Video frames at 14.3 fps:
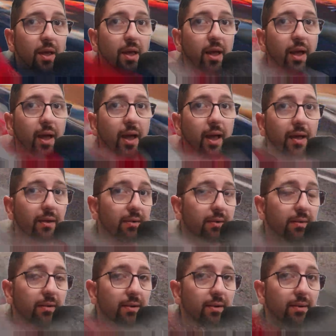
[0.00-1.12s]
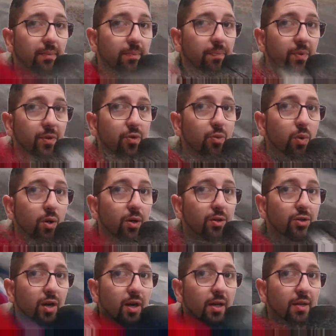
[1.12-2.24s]
and you want to
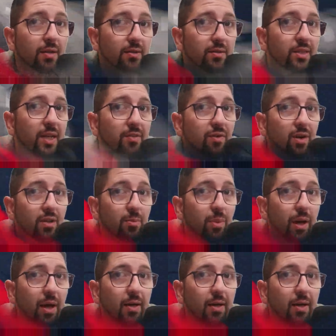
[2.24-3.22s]
try and stay in front of the pack.